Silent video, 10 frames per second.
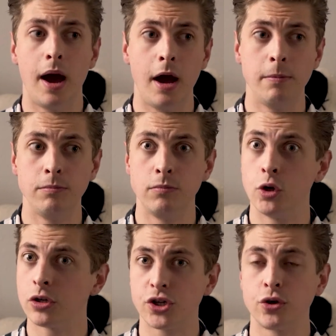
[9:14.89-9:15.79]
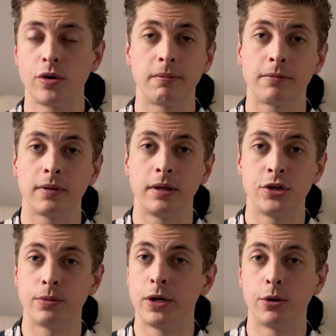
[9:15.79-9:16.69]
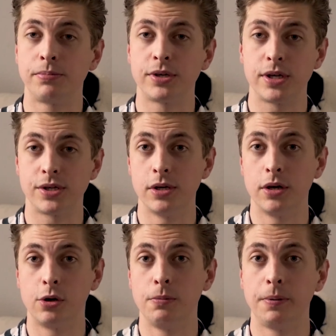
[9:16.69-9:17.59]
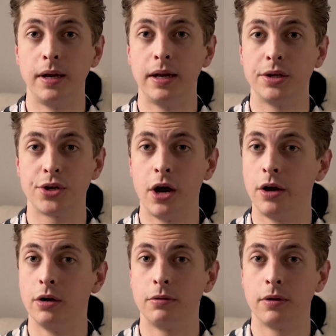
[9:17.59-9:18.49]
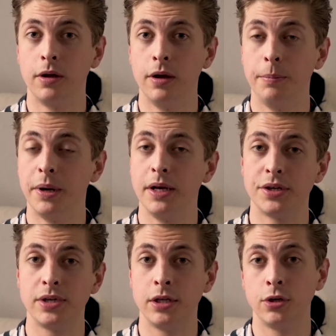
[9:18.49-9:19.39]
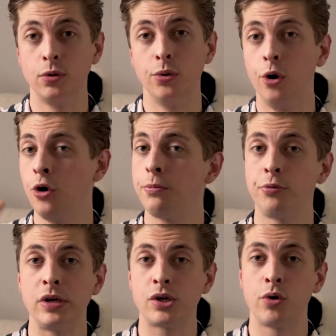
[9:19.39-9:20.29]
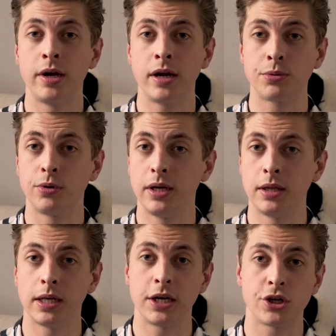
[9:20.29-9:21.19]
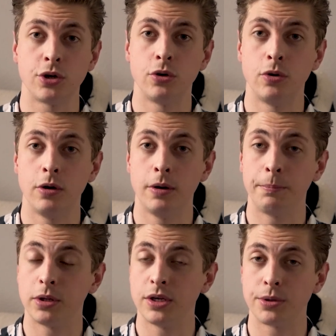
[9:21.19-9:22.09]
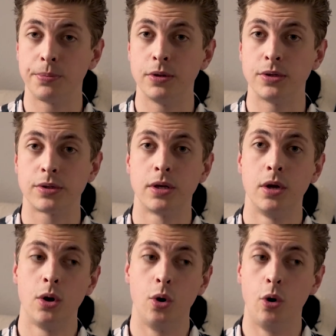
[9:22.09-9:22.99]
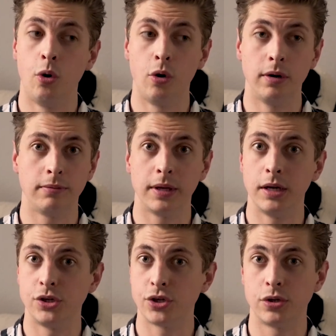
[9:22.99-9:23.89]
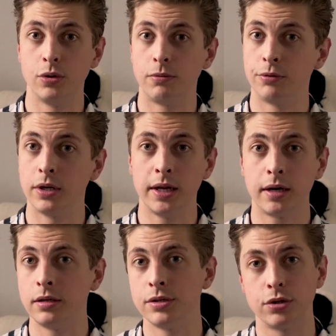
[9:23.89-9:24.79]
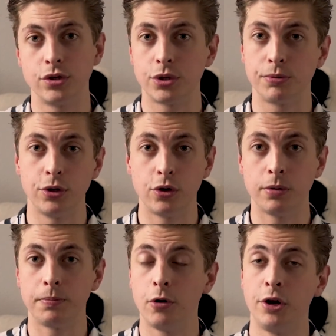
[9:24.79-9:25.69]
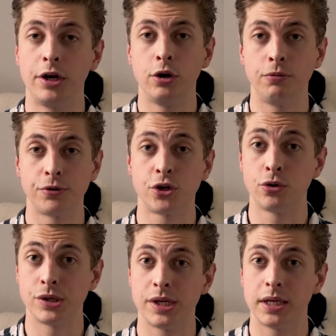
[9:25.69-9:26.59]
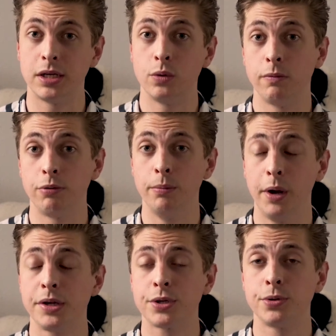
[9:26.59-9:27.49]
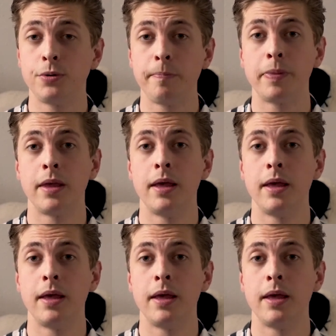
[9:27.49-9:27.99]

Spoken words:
I'm not sure if Yummy Jobs is the company that's hired by Disney to do all the pre-screenings for the international participants, or if they just do it for the Netherlands or just for Europe. All I know for sure is that they do it for my school.